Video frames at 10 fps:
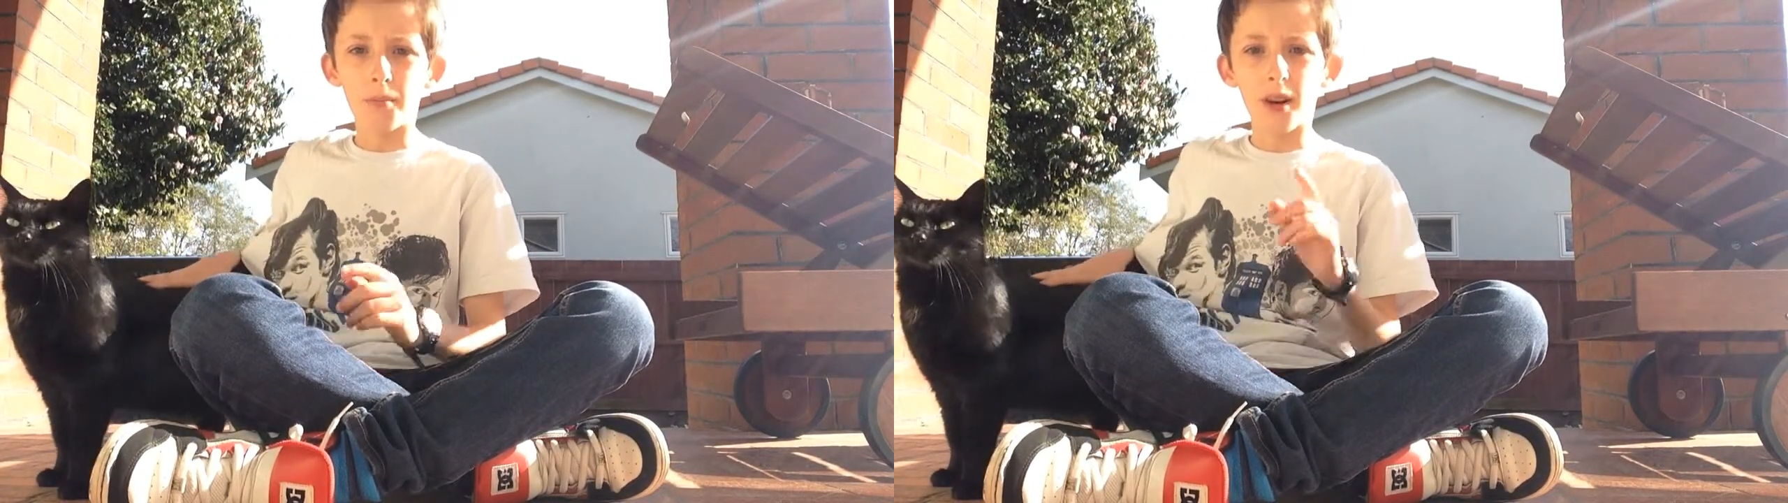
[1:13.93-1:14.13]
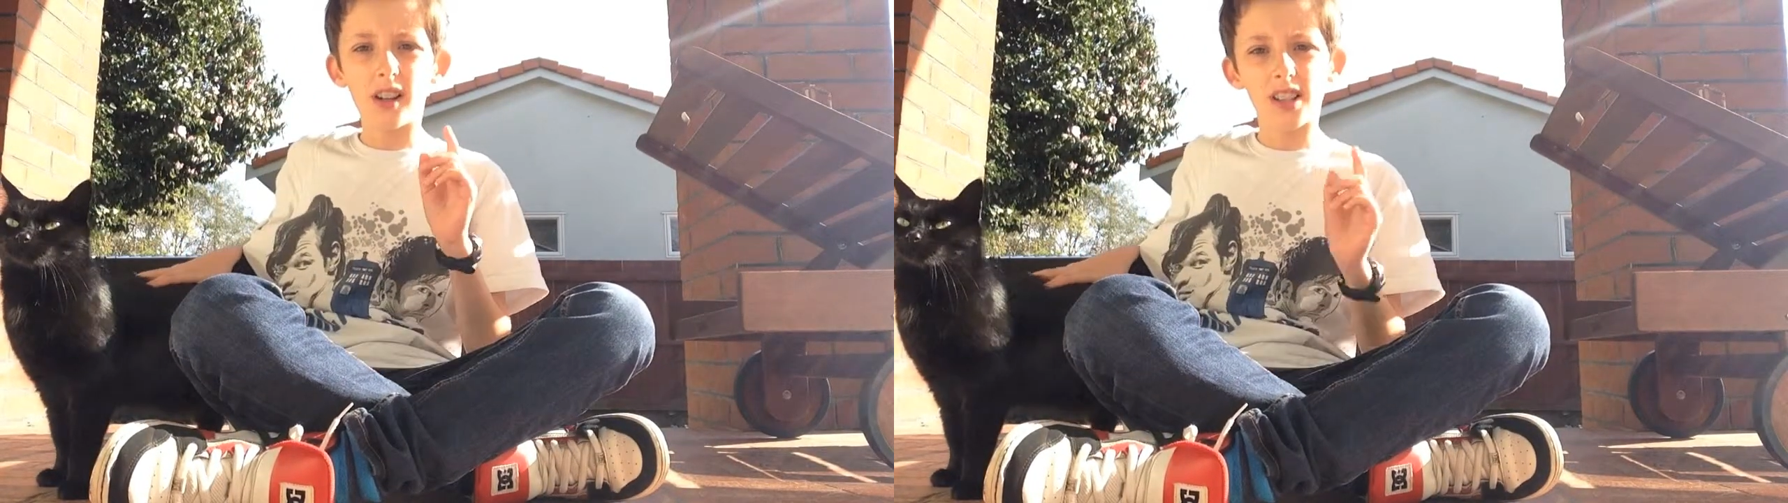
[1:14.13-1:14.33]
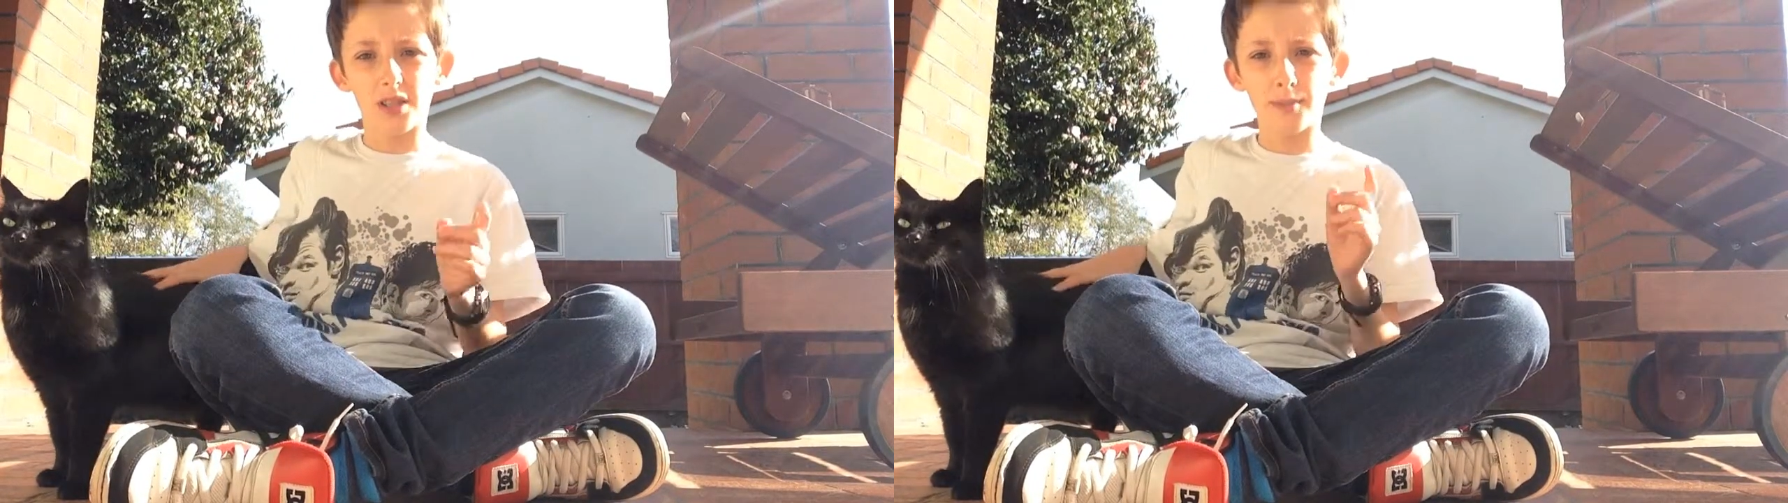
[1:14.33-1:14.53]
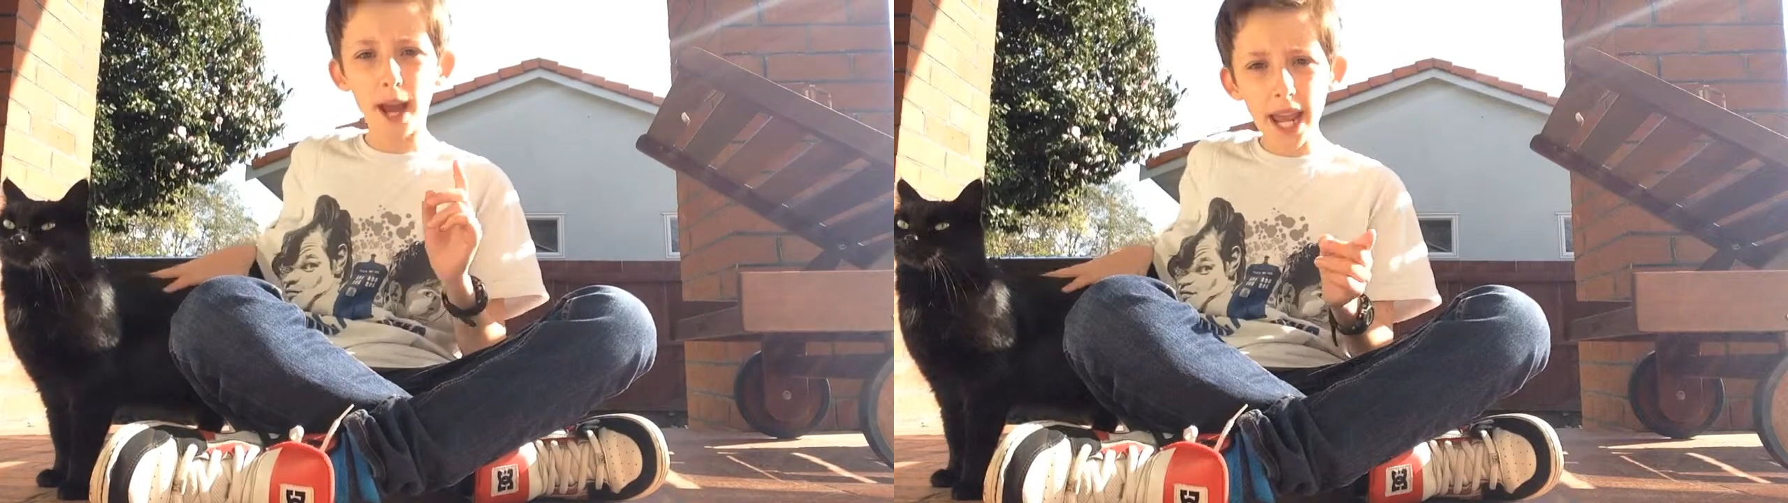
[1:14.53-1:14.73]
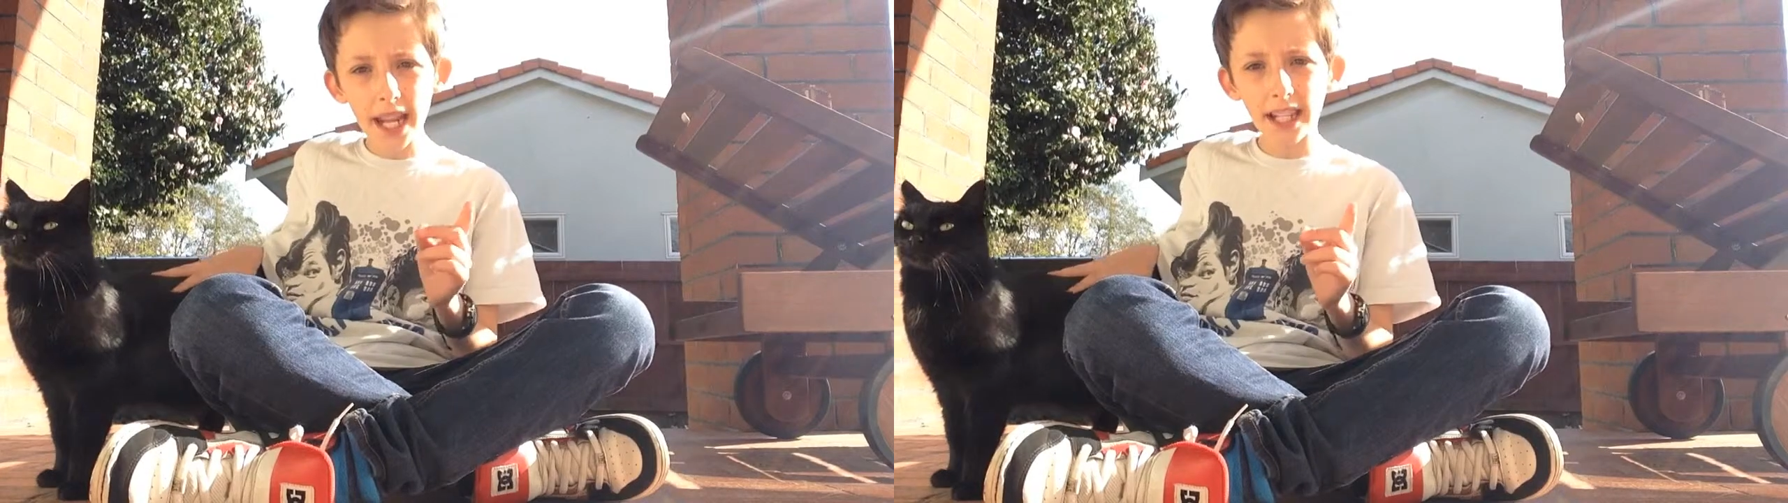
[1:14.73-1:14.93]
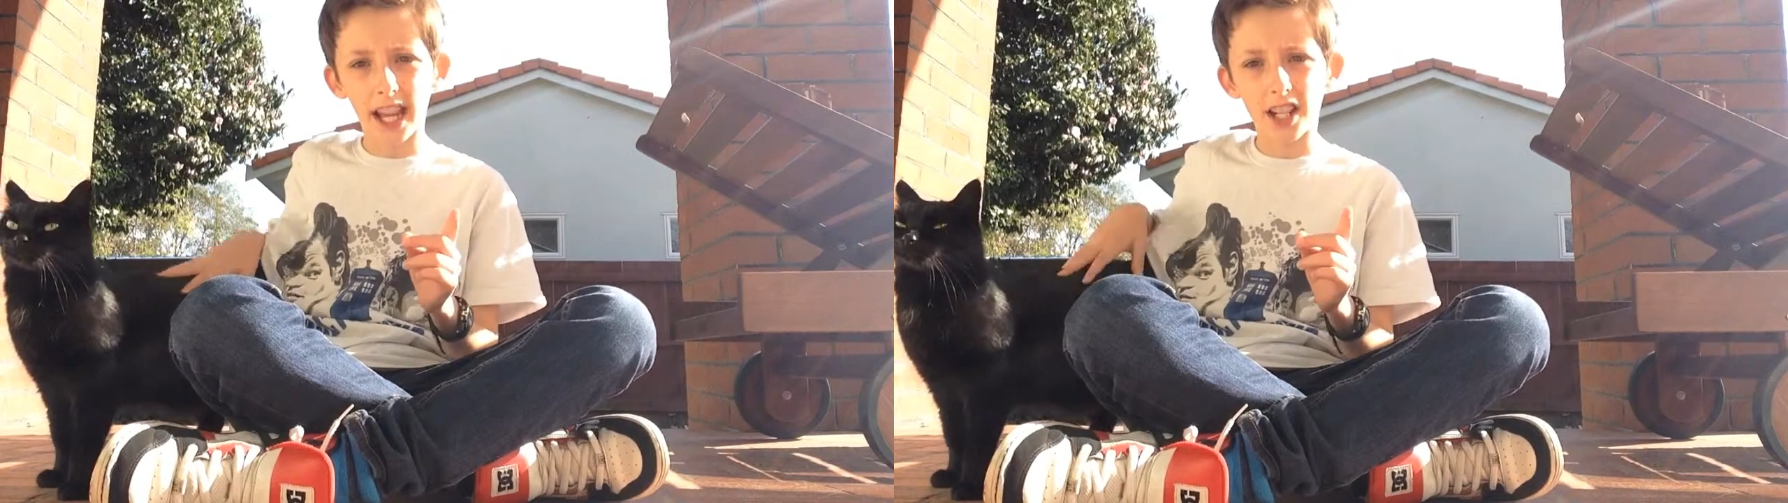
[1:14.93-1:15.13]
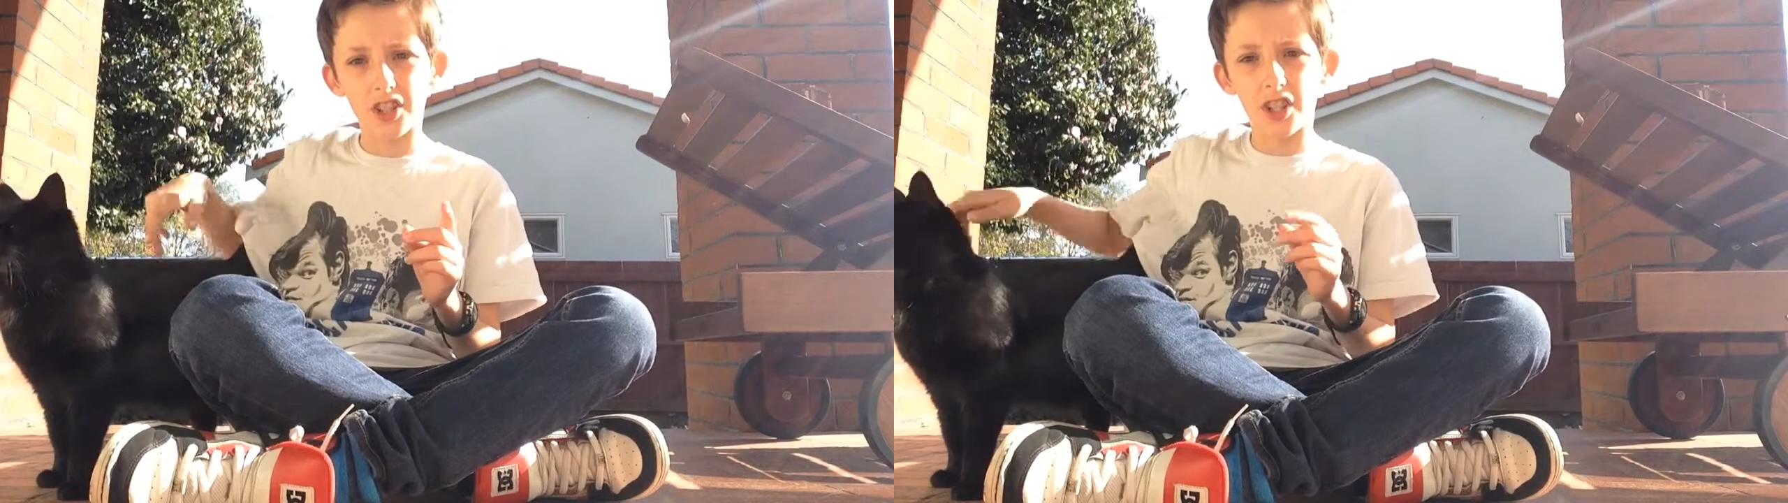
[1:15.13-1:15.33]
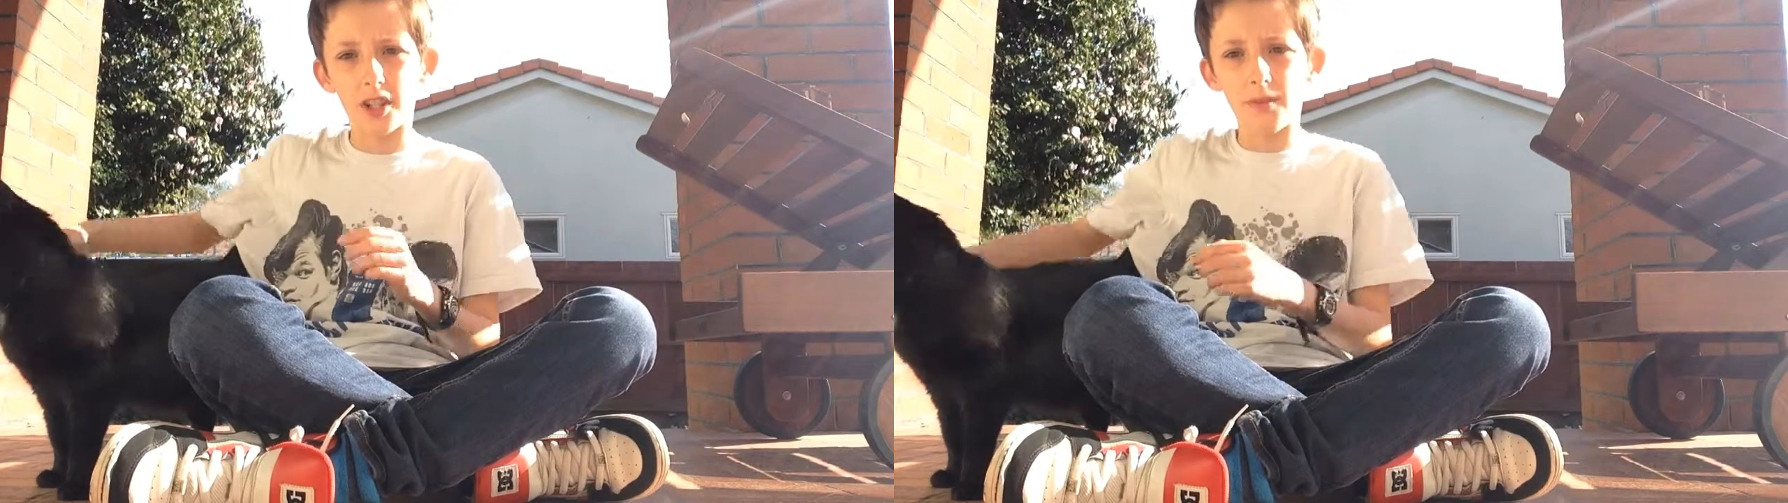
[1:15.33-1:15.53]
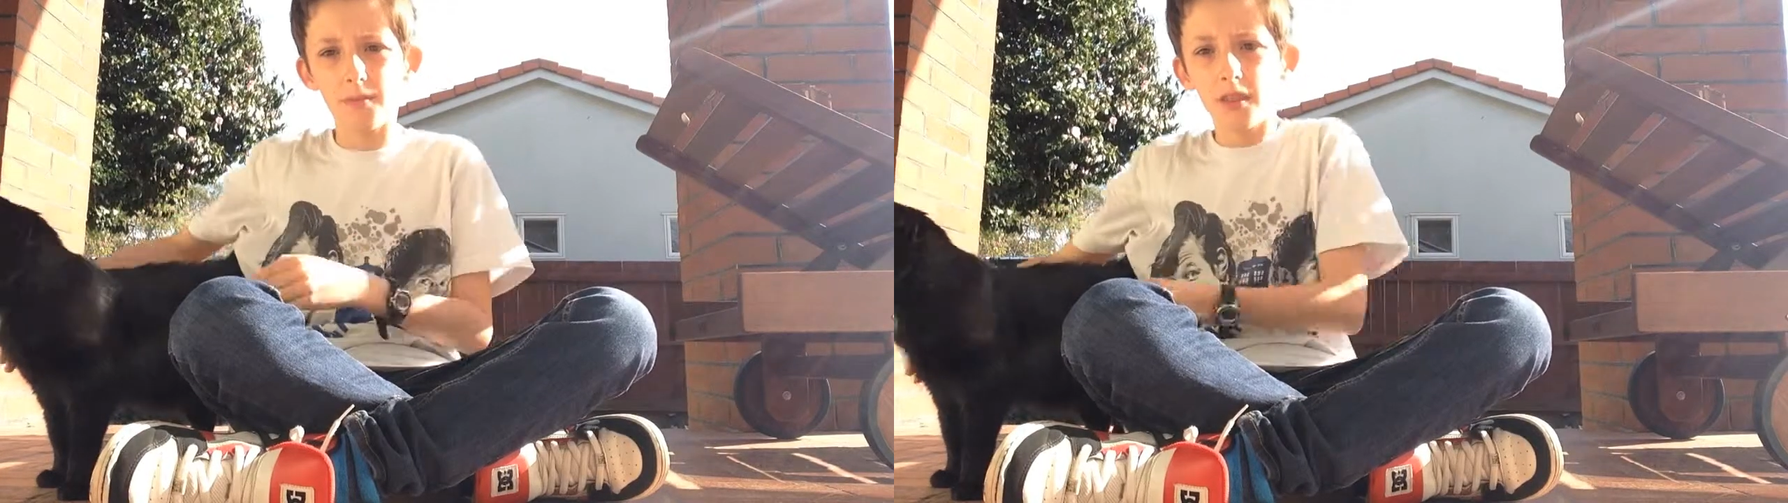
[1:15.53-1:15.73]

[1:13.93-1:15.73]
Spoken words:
but his main gadget